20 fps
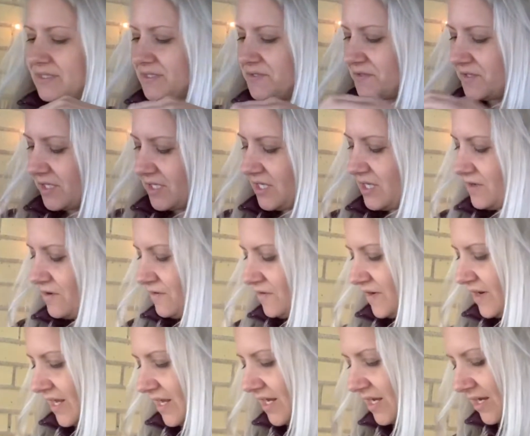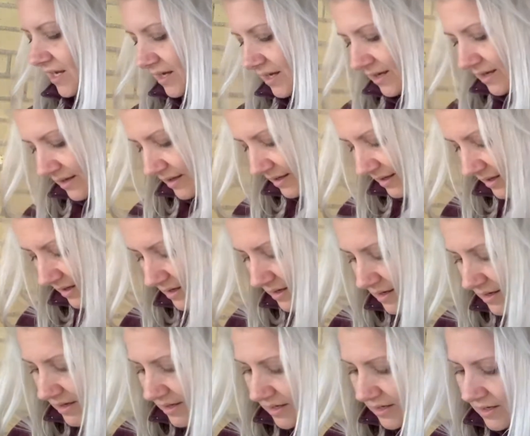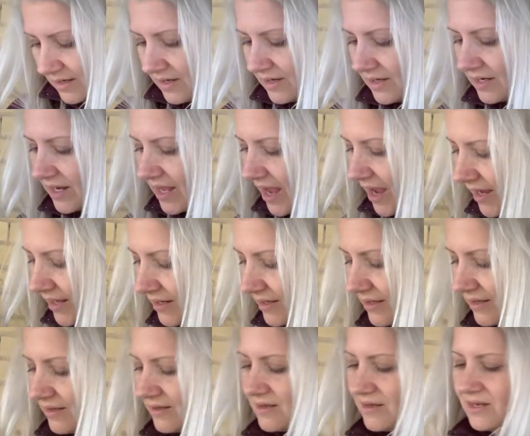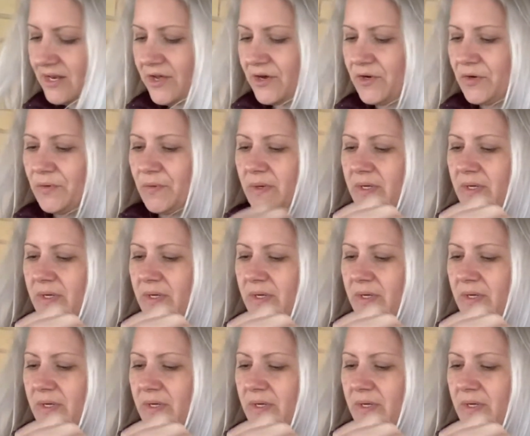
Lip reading: really cute. And again, no